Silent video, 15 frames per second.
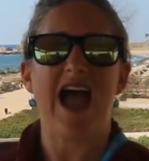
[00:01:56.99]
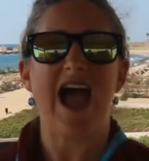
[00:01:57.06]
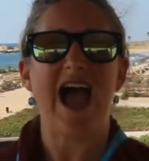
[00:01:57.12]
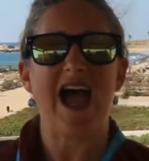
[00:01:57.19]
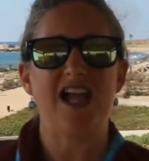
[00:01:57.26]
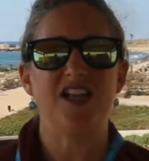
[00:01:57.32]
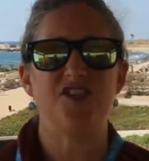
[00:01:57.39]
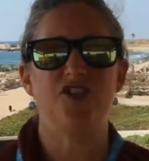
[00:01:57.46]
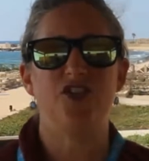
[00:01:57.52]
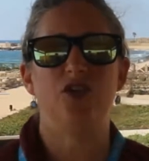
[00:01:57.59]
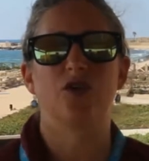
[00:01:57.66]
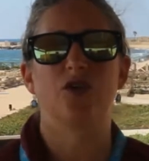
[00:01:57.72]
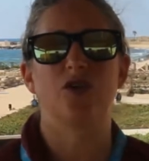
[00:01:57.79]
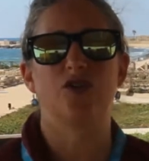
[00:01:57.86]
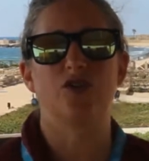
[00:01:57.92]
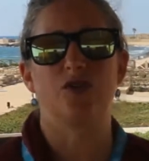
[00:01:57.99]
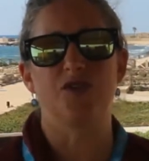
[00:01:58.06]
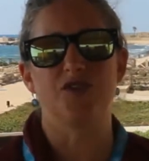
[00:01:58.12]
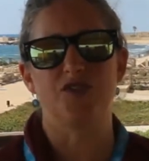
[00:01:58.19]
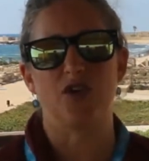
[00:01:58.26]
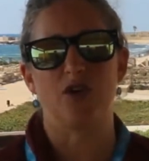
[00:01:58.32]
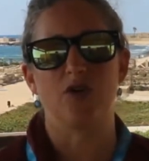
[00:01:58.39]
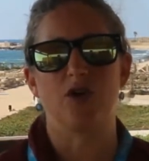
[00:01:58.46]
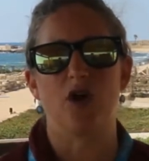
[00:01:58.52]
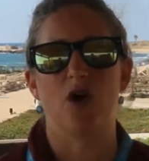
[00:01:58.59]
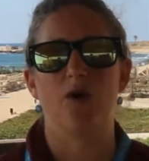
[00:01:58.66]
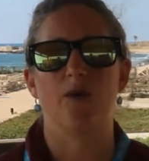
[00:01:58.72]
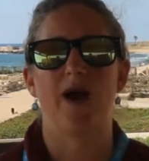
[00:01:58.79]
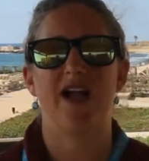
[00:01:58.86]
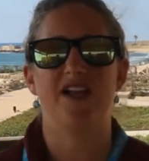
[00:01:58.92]
and you could also go
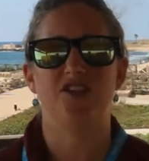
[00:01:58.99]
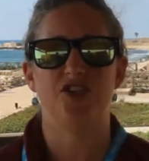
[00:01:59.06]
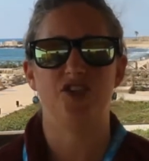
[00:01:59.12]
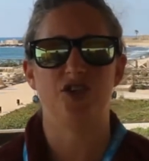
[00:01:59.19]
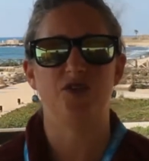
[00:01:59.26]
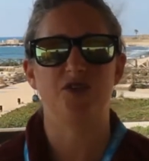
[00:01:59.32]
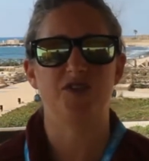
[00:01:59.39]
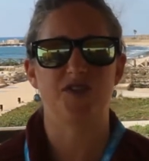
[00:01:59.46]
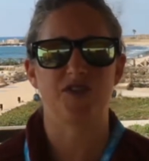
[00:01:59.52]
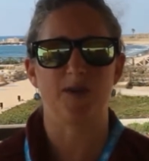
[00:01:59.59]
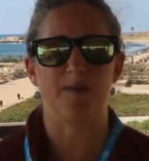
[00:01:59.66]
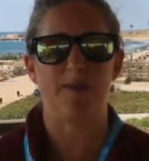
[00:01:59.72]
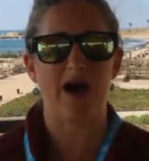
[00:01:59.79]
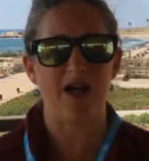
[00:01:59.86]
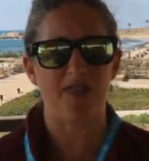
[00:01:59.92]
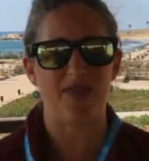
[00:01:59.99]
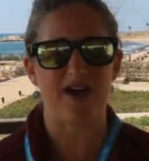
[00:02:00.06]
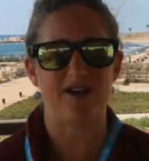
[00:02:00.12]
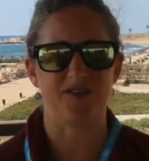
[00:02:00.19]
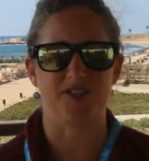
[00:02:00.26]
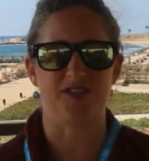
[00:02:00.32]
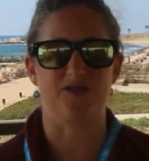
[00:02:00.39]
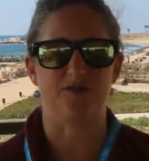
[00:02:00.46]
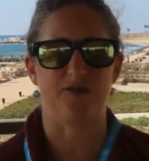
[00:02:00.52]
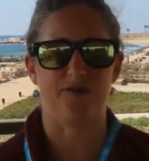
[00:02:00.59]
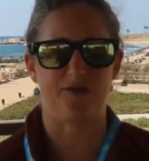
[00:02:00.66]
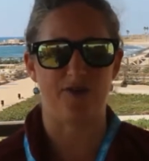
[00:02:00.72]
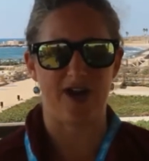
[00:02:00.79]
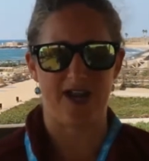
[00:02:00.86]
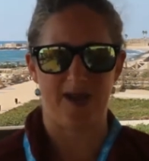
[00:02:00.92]
and use the bathhouses for
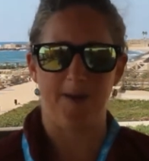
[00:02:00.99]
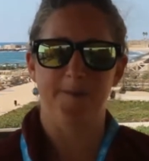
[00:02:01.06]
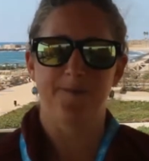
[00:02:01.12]
free.